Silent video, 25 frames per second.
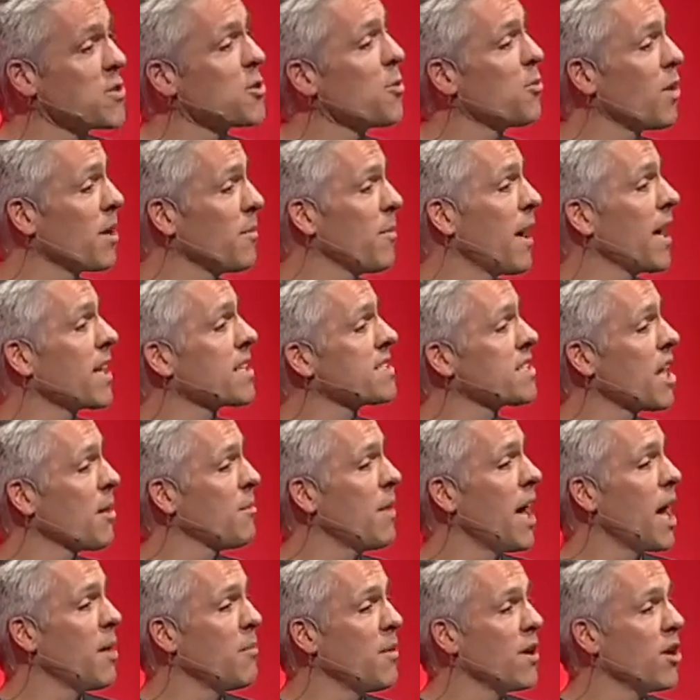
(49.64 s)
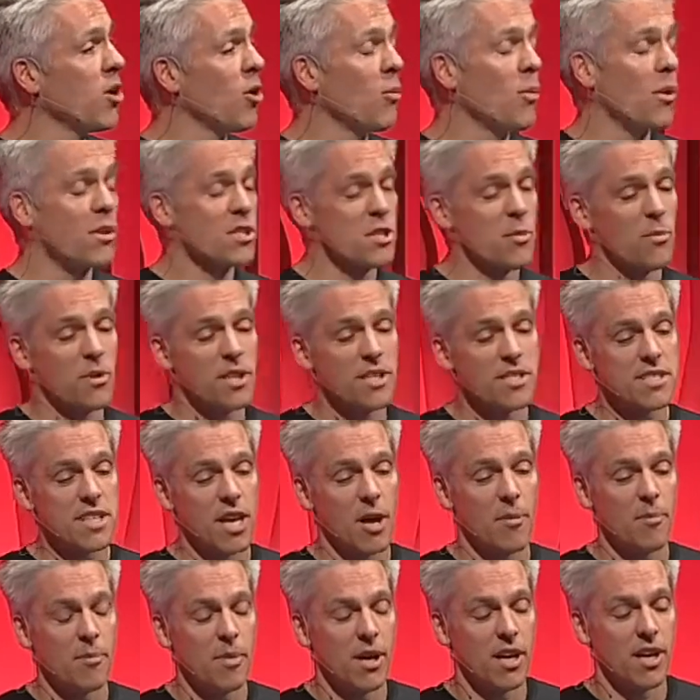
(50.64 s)
this will bring back some happy or possibly
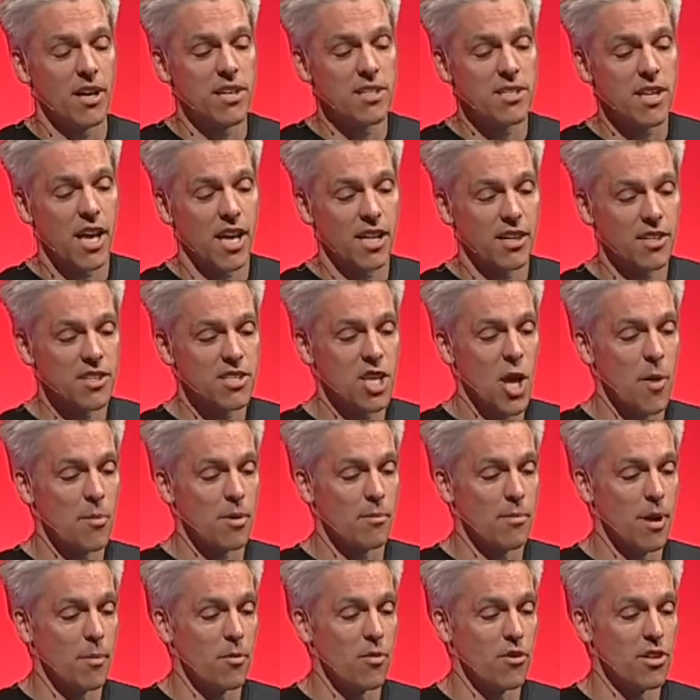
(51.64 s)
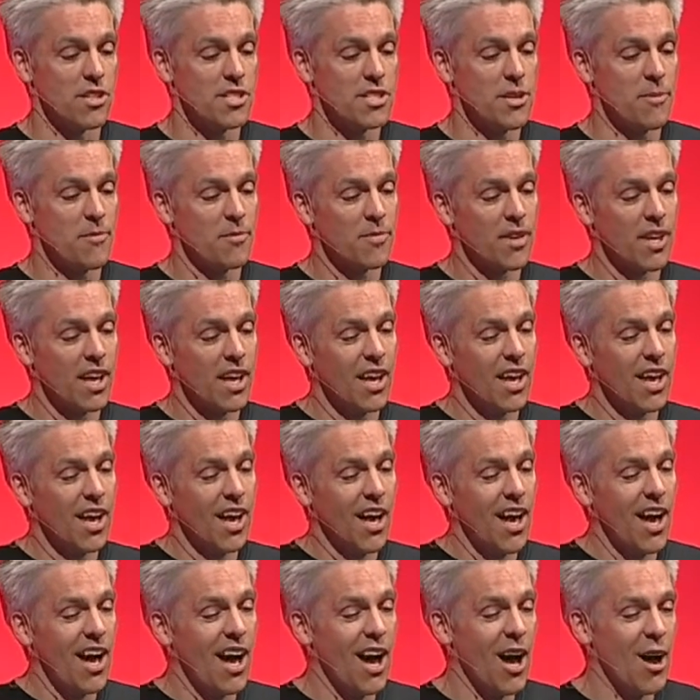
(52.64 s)
some slightly disturbing memories.
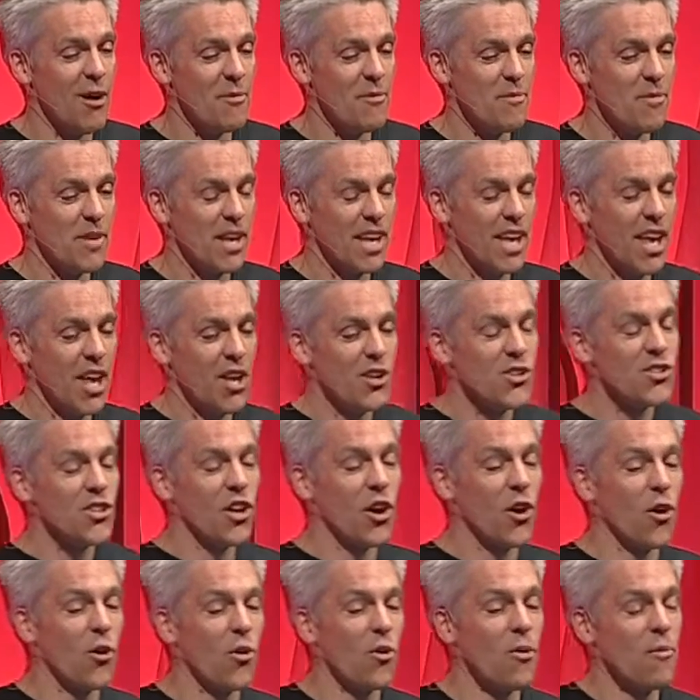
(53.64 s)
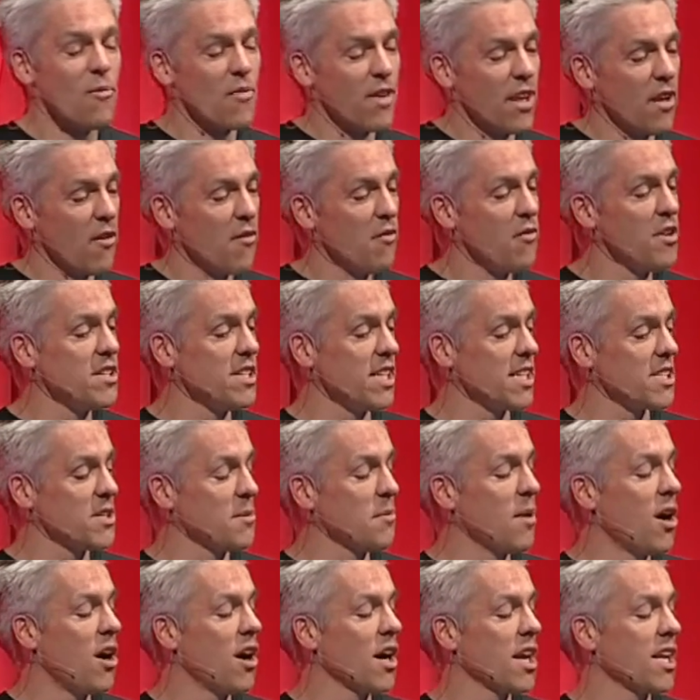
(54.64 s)
So
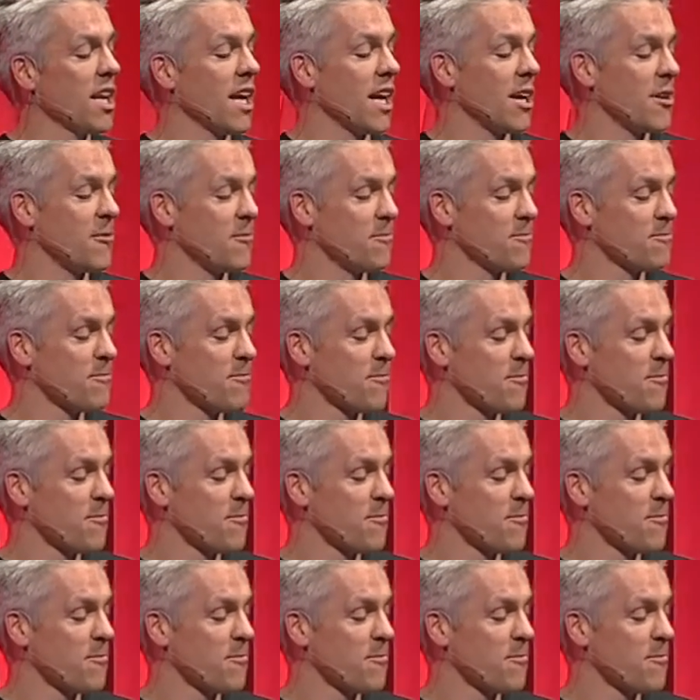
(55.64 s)
physics and marketing.